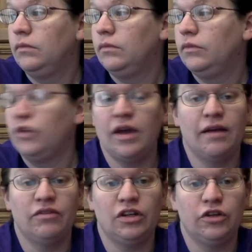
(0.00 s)
So you have
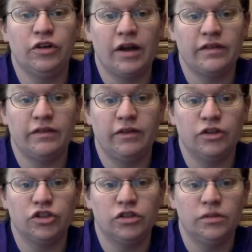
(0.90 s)
your outside
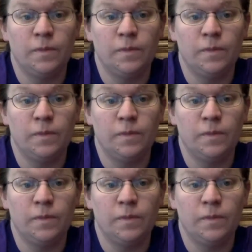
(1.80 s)
function,